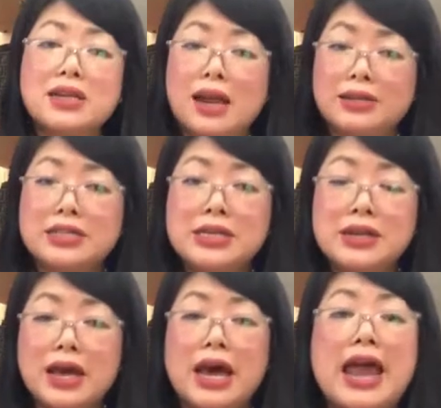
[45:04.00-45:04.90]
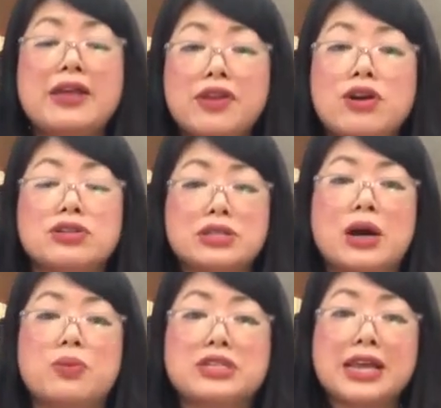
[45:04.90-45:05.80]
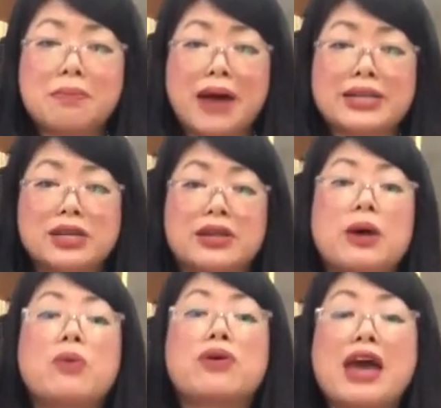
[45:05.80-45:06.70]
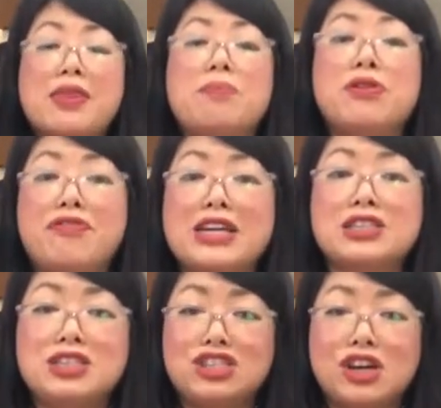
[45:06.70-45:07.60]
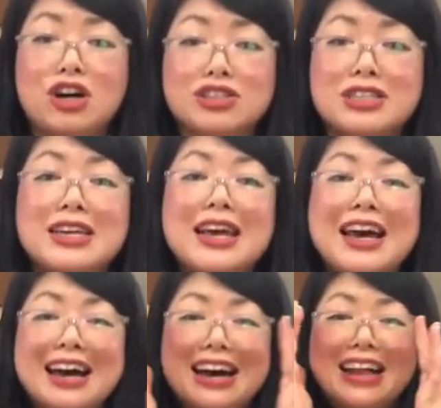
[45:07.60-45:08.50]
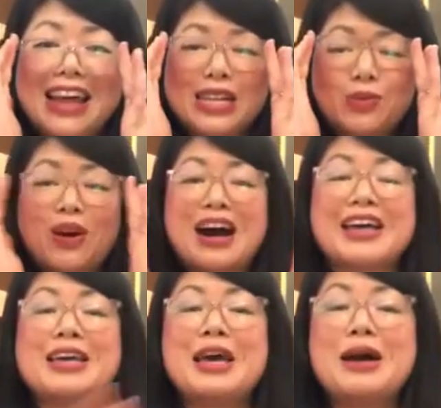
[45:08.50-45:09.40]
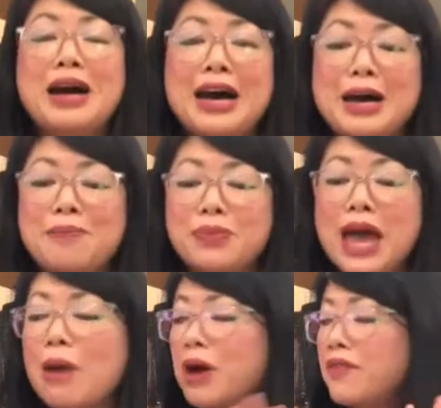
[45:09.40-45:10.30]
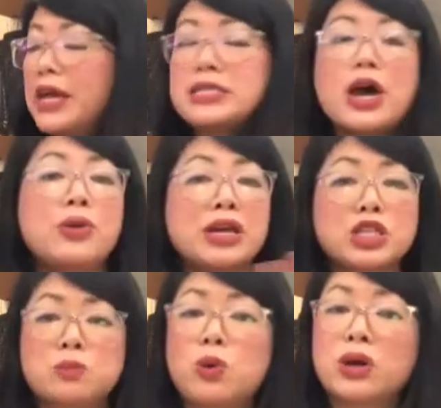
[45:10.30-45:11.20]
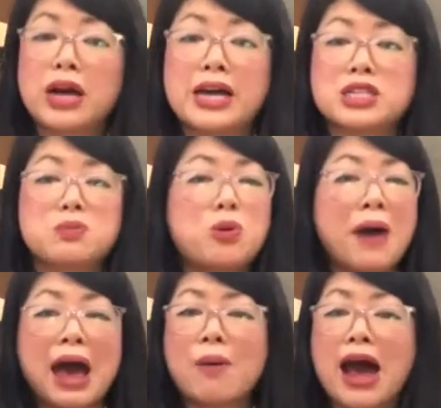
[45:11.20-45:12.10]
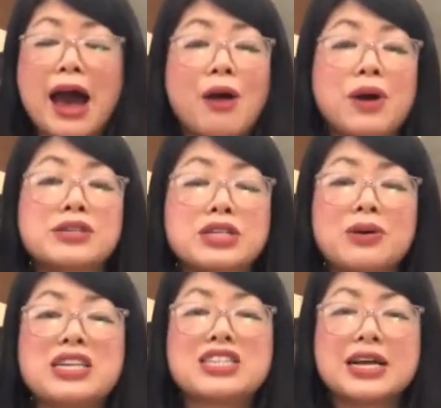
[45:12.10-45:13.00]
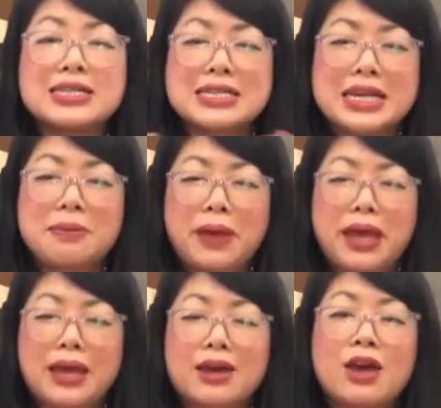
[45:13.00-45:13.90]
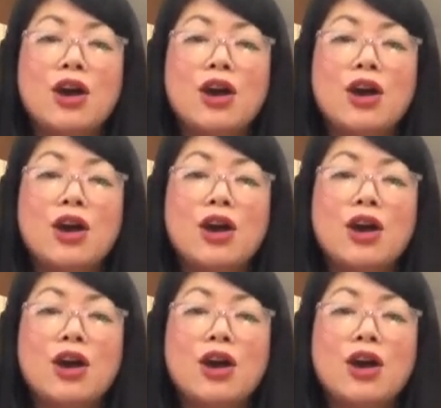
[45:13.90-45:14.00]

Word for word: London. Uh, anything not sold, we'll take them back to London and we'll get them professionally shot. Uh, that's why. Um, however, it's only a small, a small power hour, so it's like a sneak peek